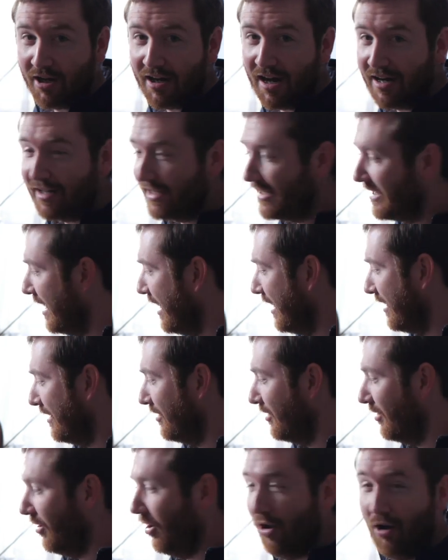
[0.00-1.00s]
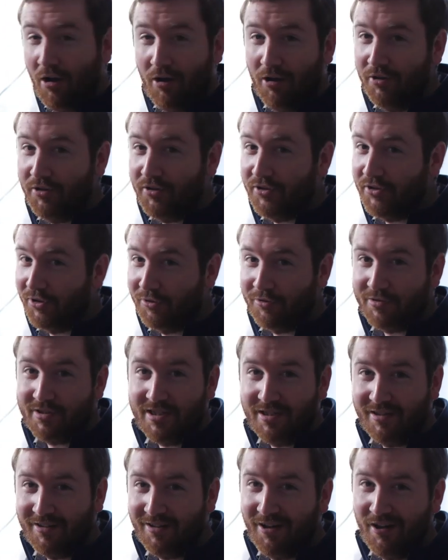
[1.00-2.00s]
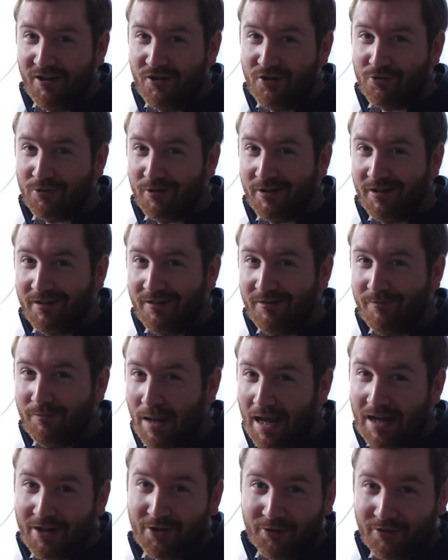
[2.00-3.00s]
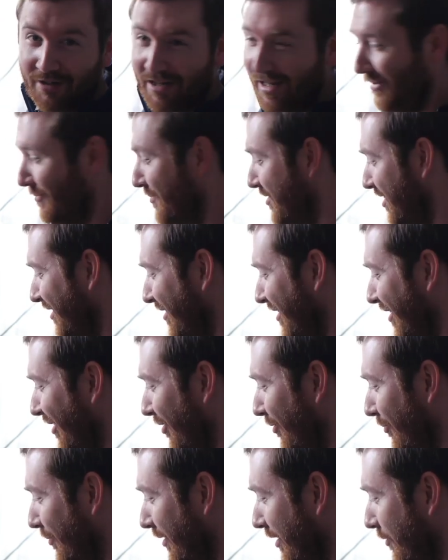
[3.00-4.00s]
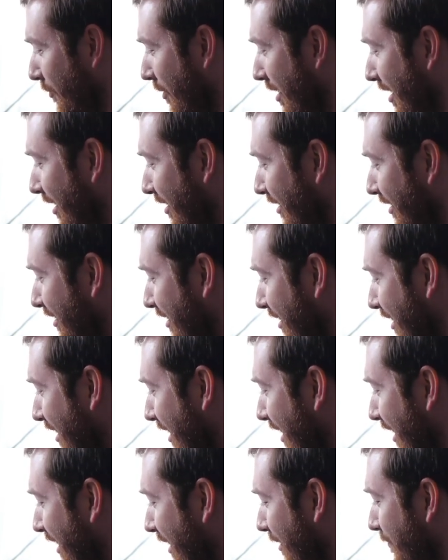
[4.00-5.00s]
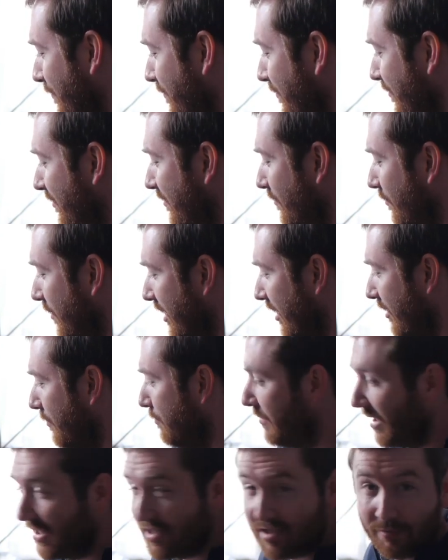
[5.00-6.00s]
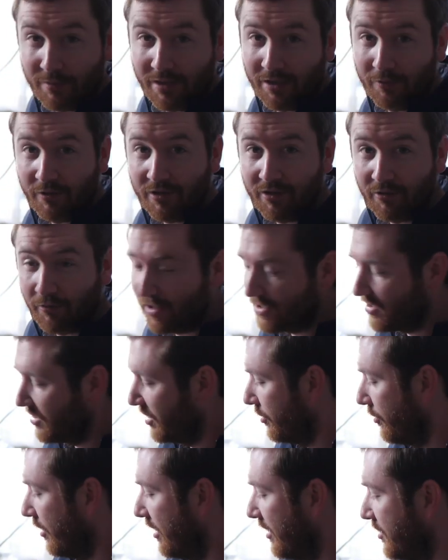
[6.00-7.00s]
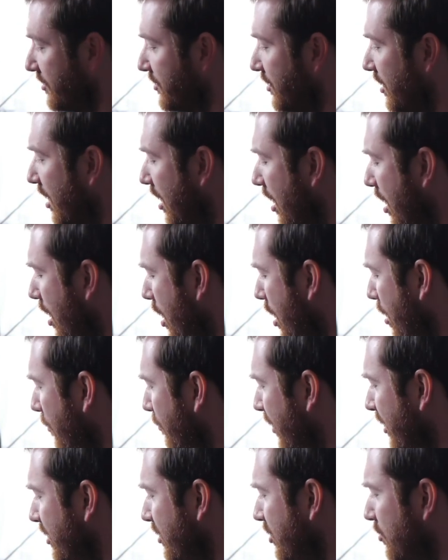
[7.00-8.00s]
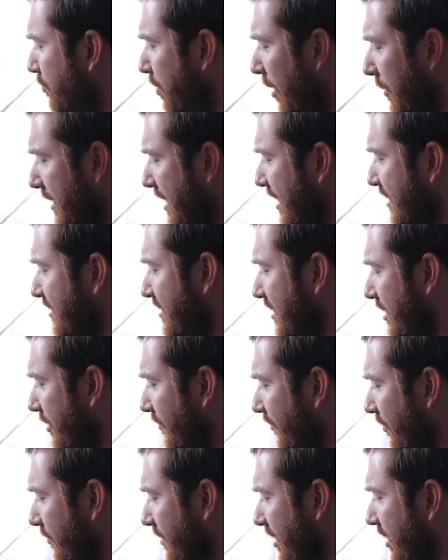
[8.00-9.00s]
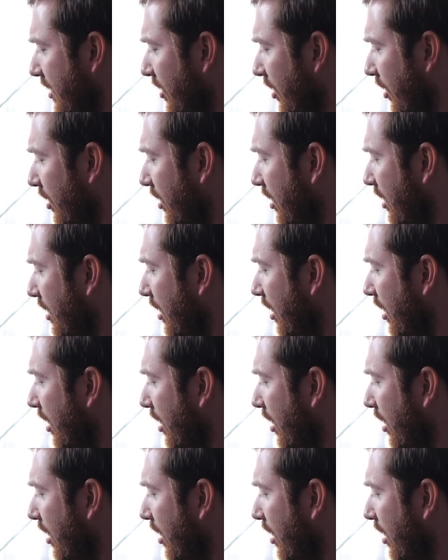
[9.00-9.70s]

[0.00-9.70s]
out how to get all 1,300 backer names in there really well. We kind of mix them in with the rest of the credits. But you probably can't see it from here.